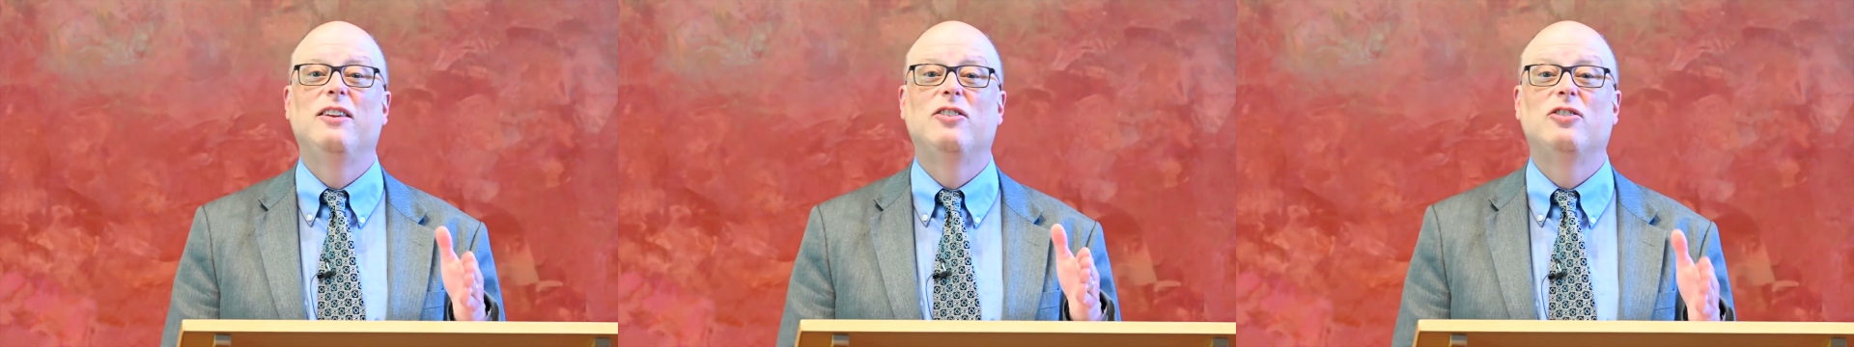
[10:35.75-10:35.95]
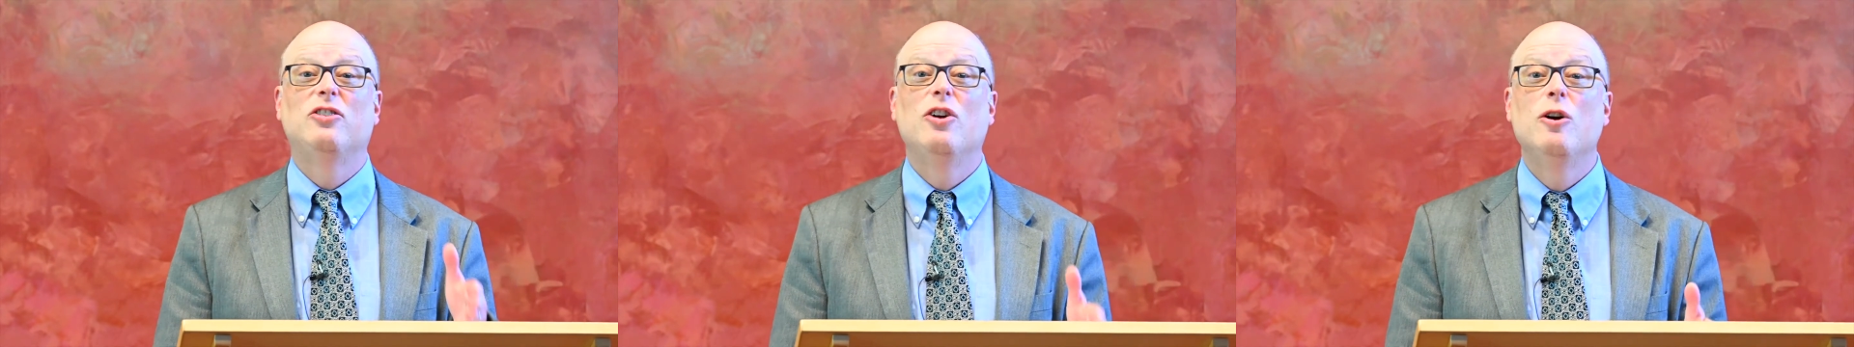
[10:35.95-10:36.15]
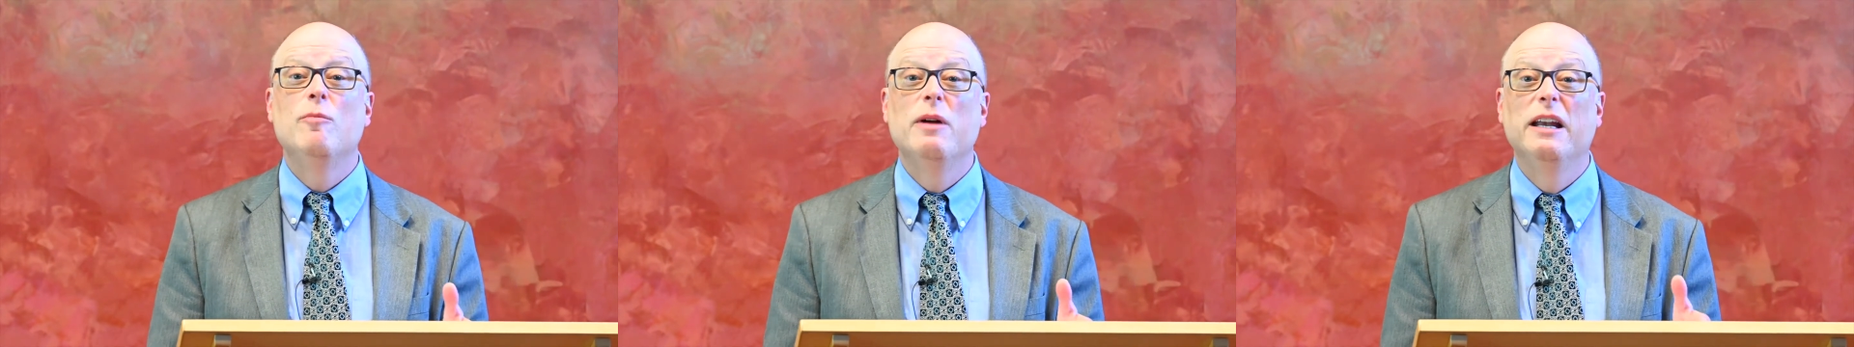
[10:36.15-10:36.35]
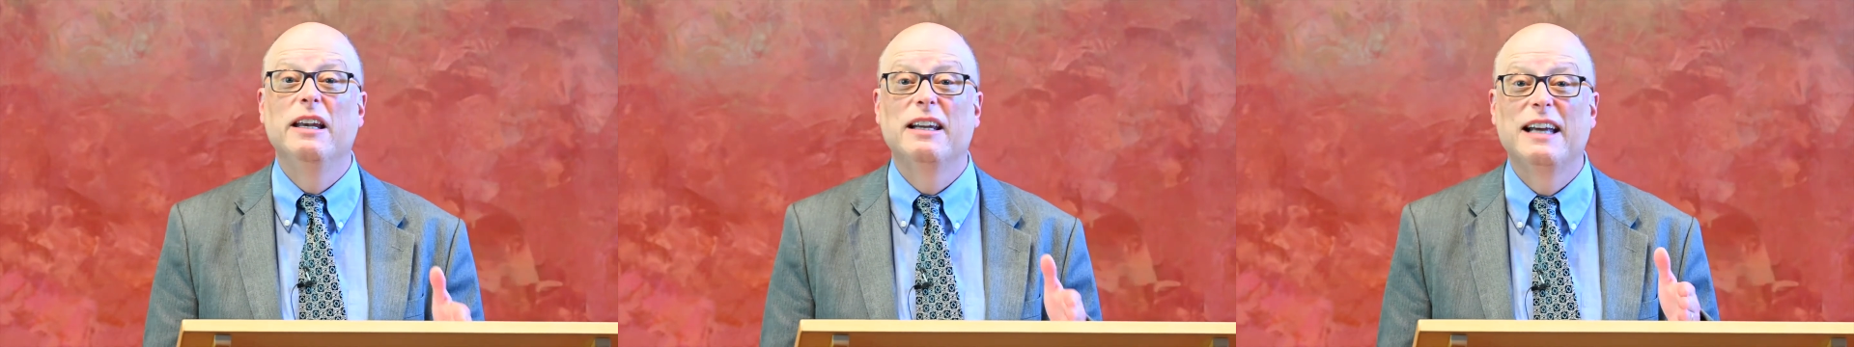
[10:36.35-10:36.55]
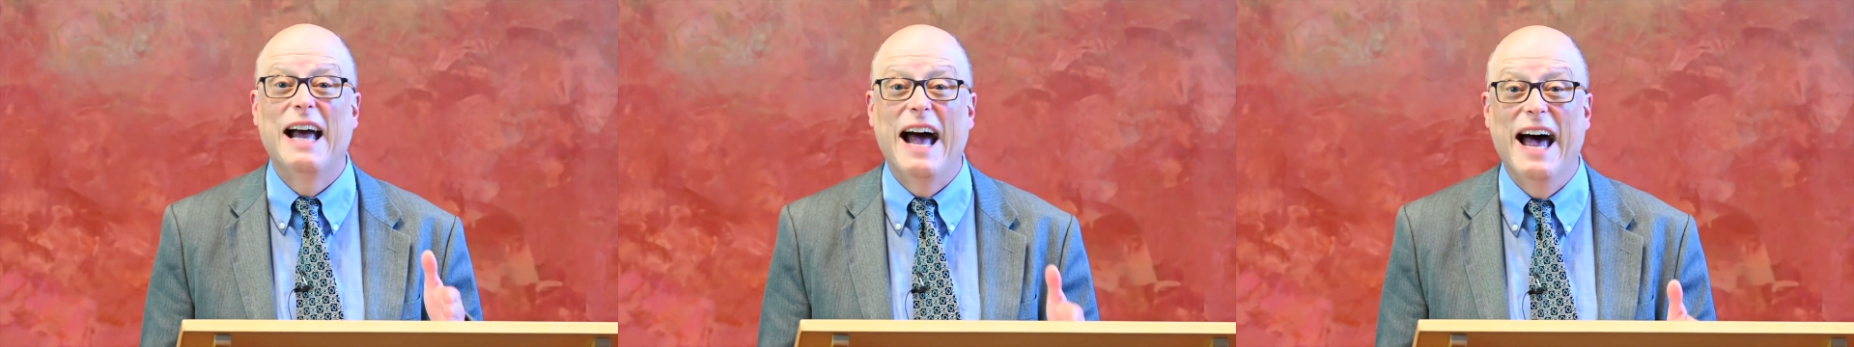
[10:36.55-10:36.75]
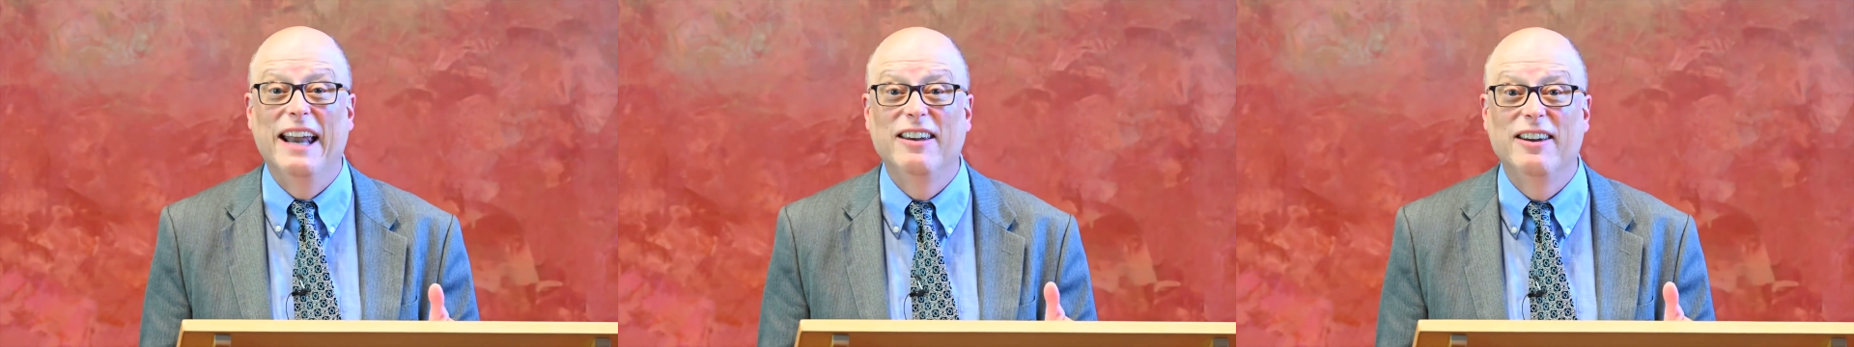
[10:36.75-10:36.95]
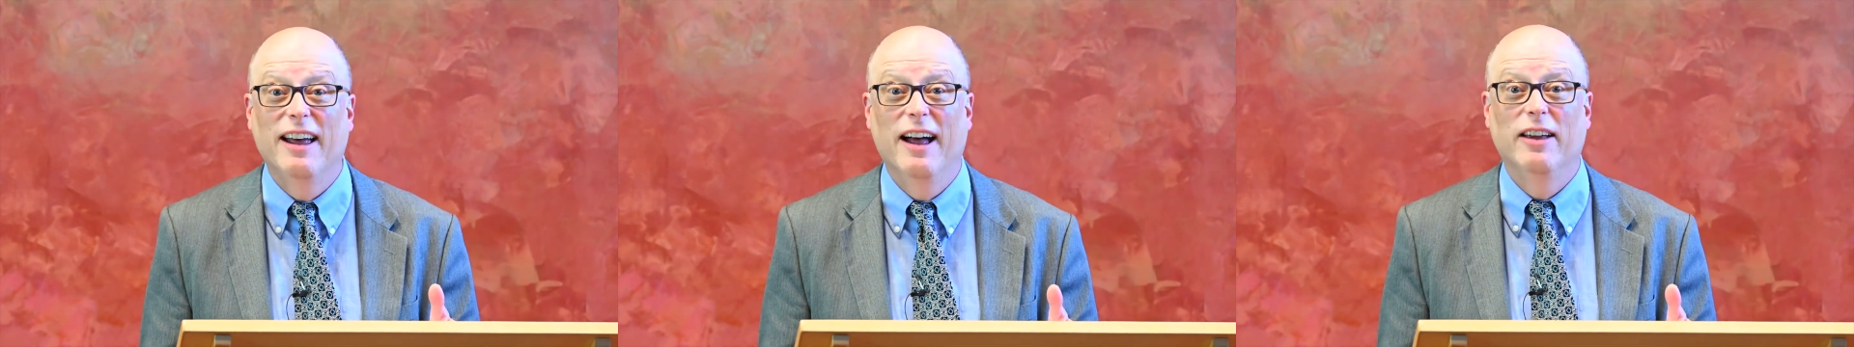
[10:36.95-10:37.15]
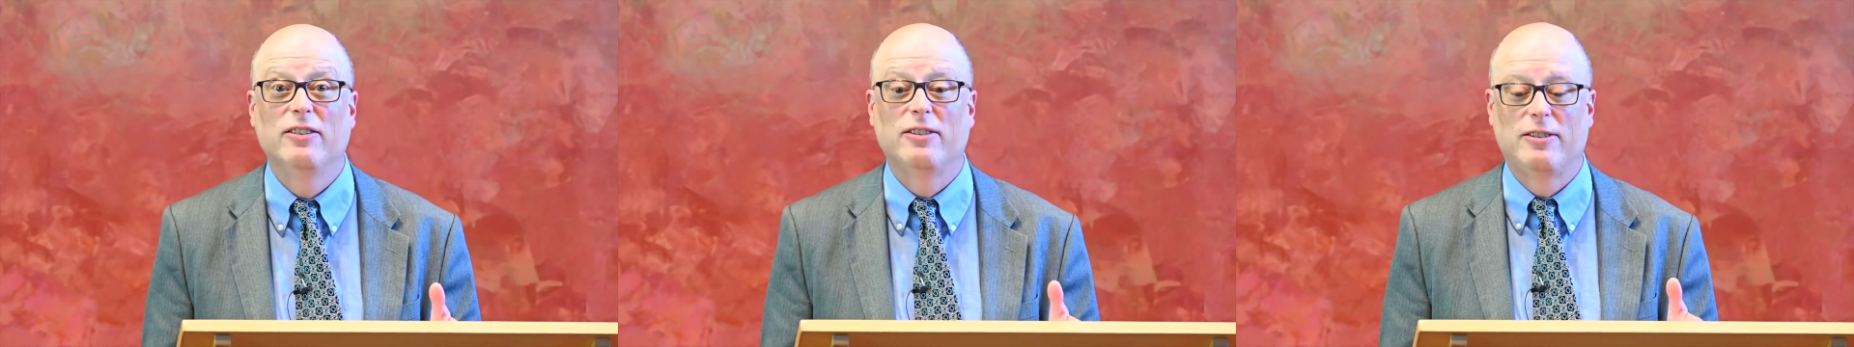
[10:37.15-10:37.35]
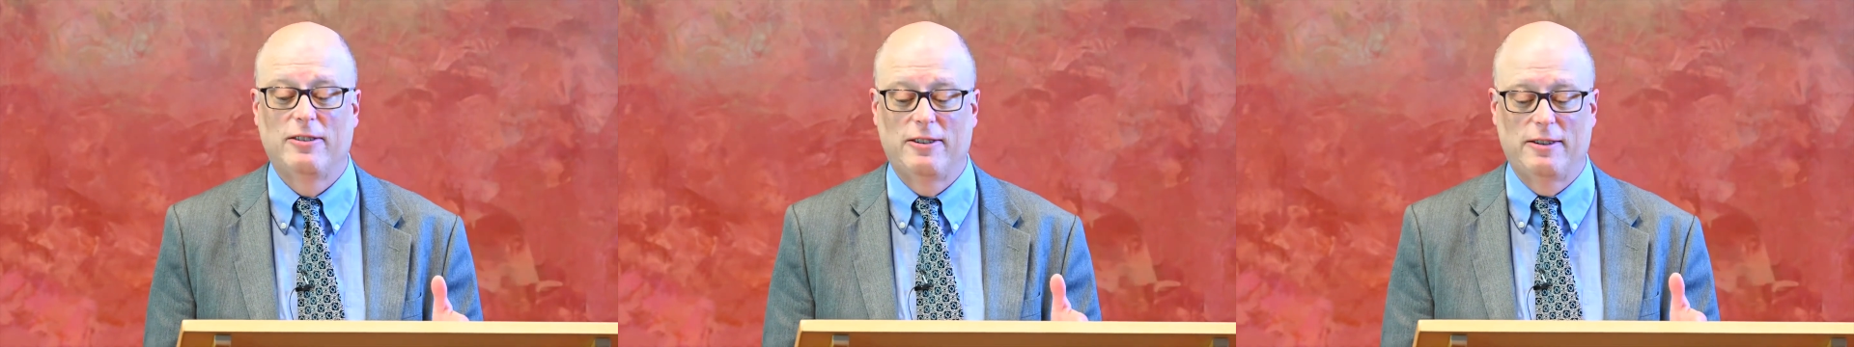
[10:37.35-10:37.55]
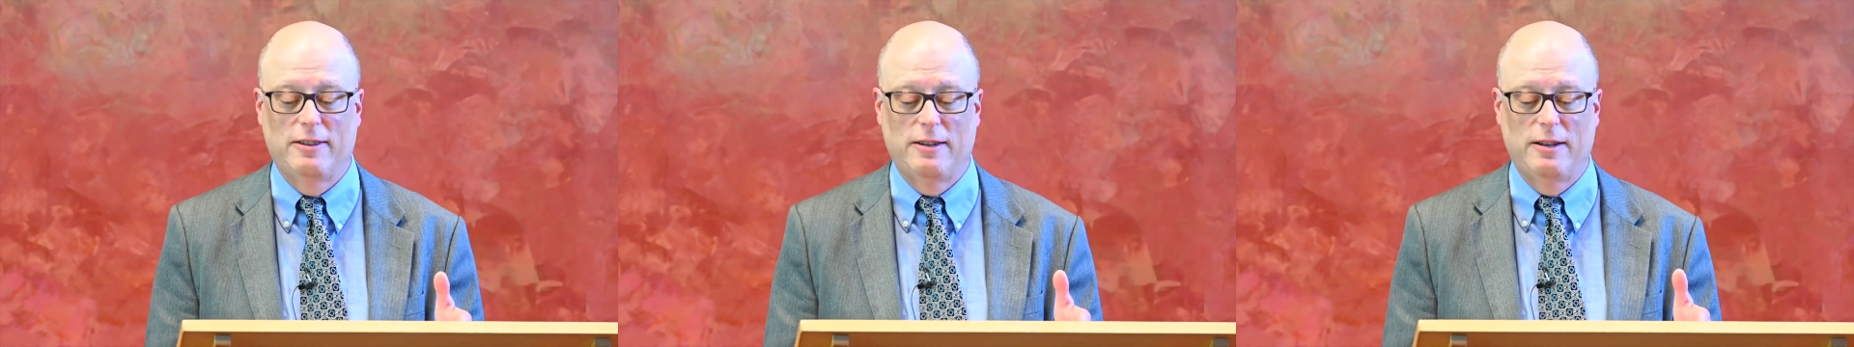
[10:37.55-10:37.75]
sermon
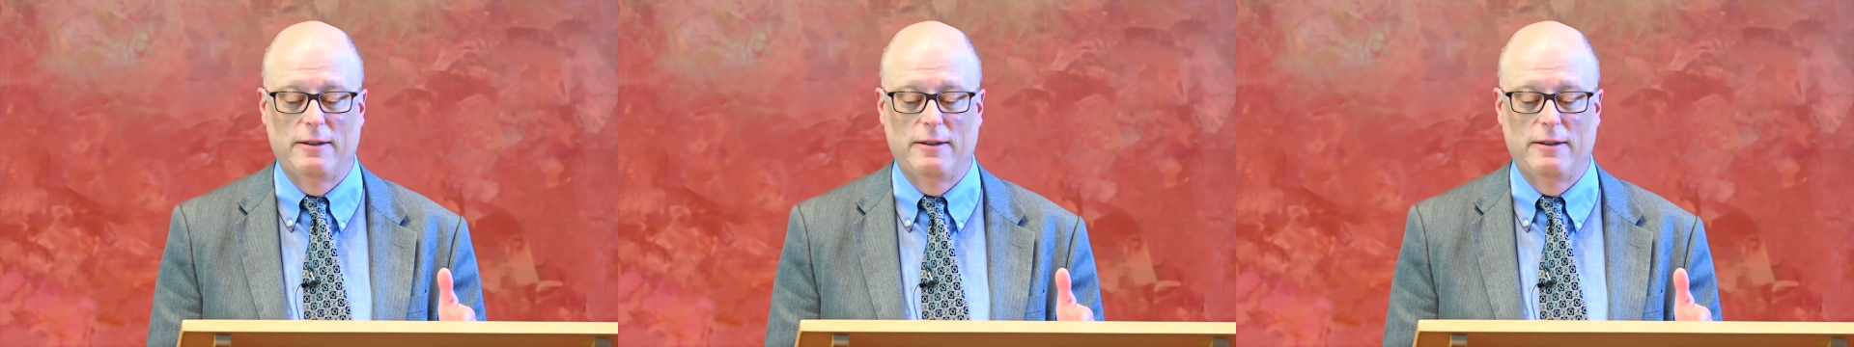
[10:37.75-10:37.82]
contests.